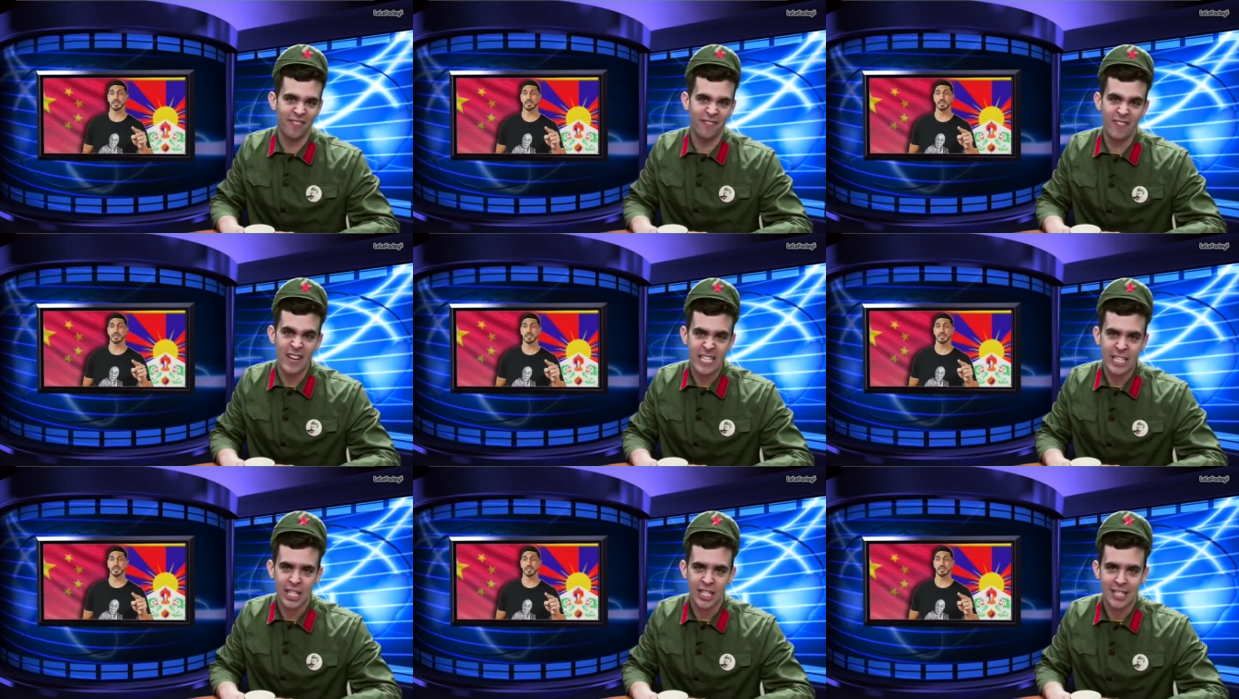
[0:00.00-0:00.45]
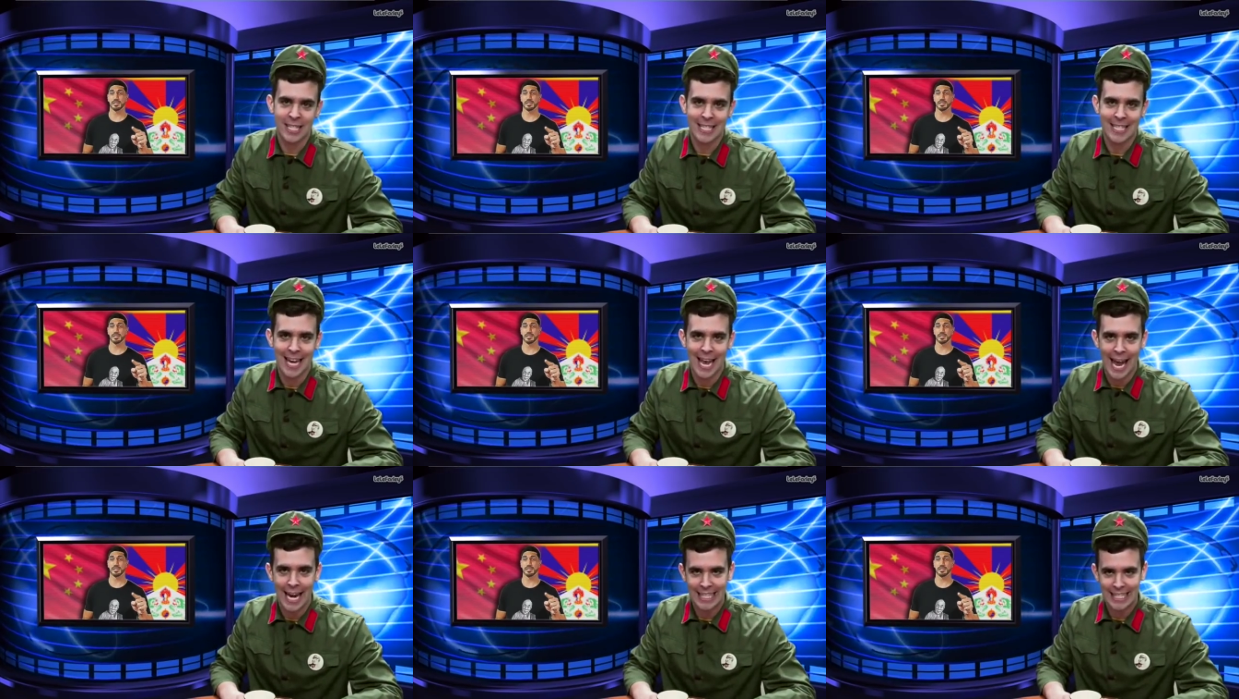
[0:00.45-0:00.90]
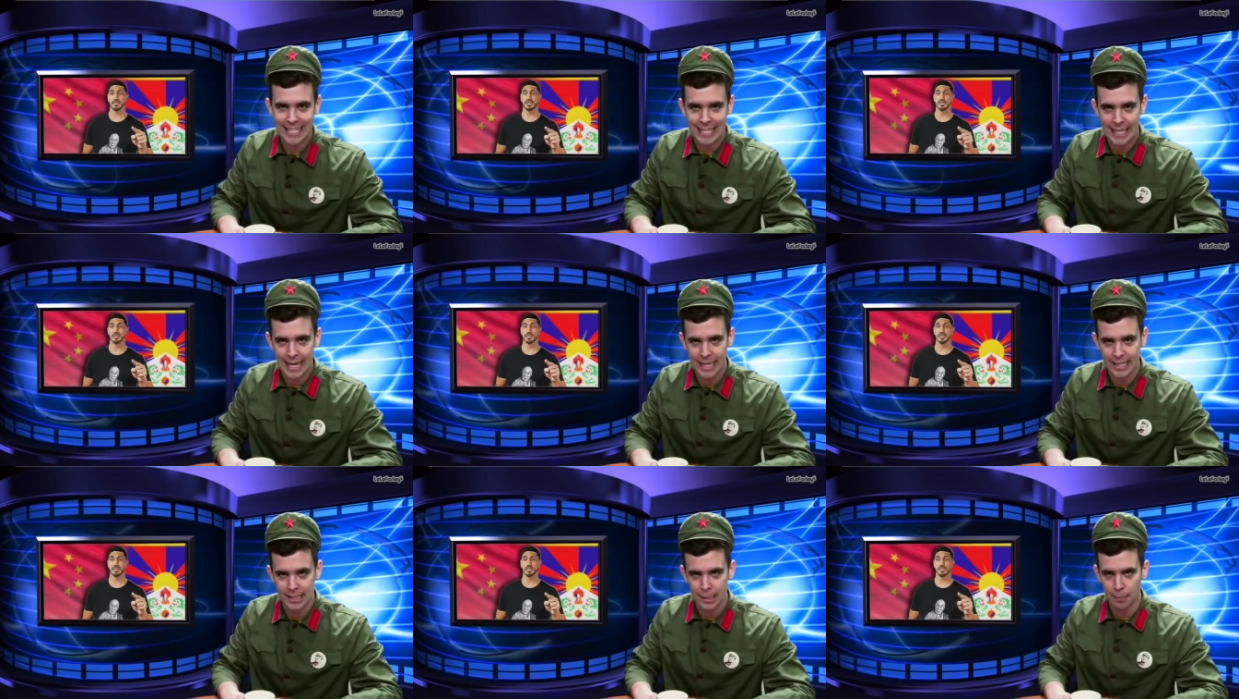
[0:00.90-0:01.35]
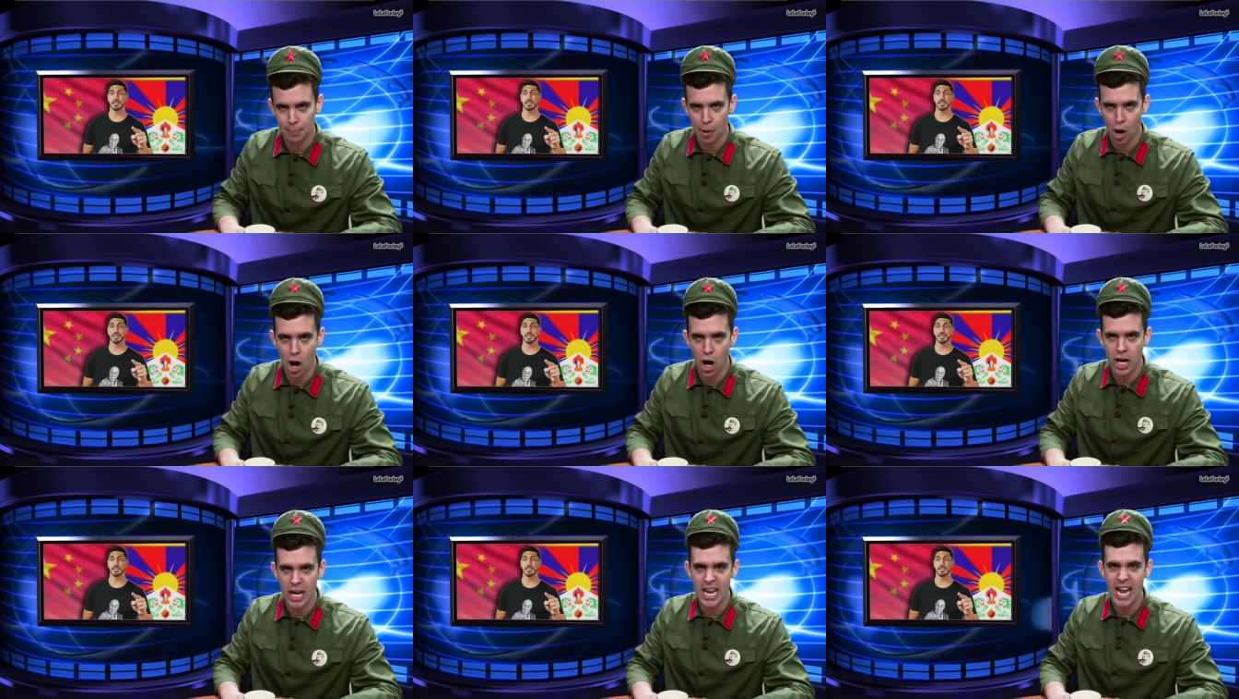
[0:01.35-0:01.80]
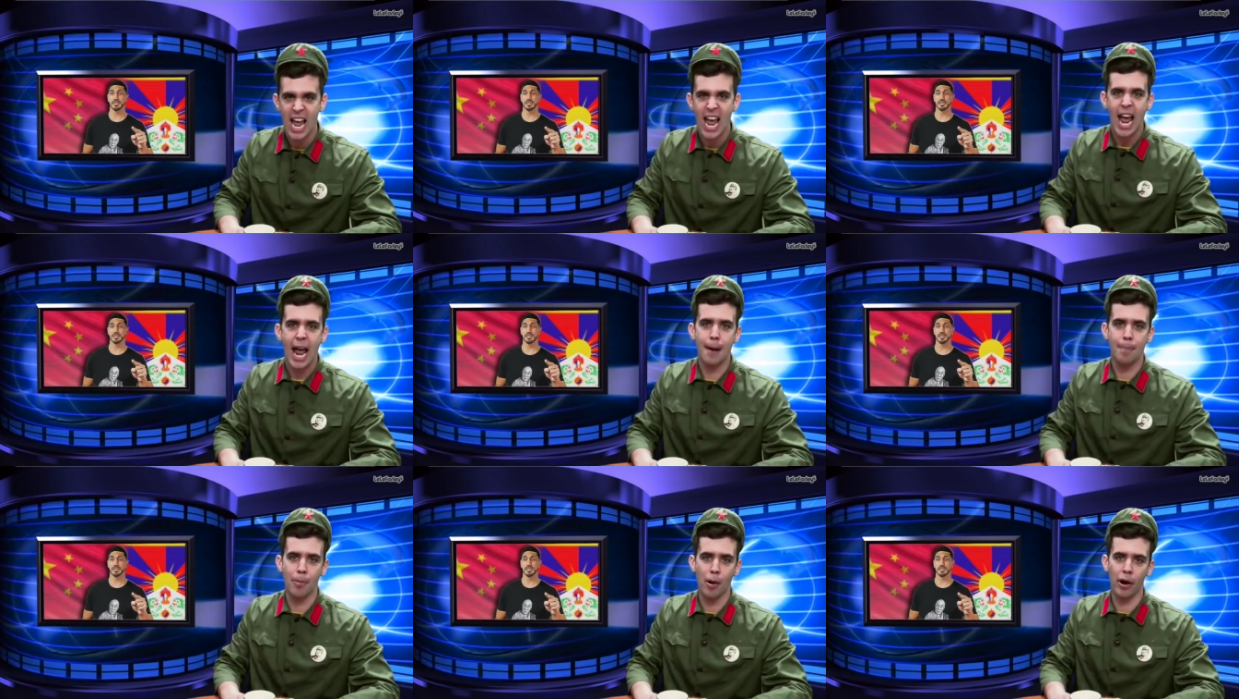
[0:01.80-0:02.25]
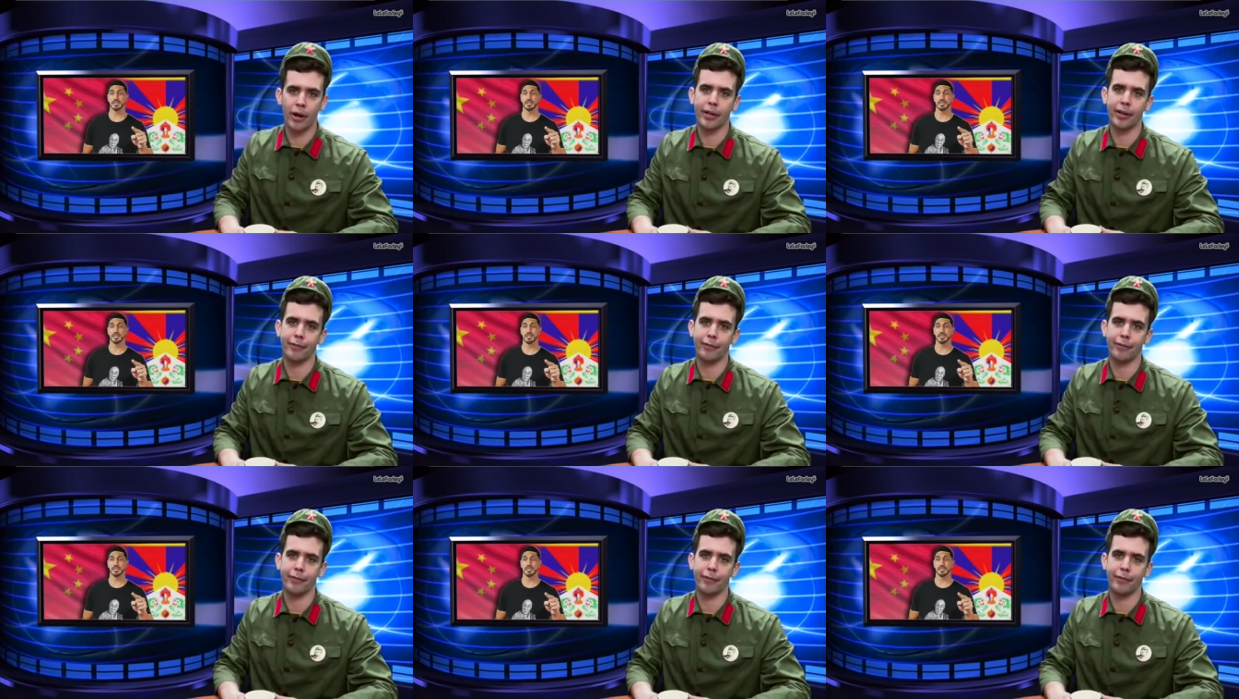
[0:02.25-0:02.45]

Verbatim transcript: vicious attacks against the party and party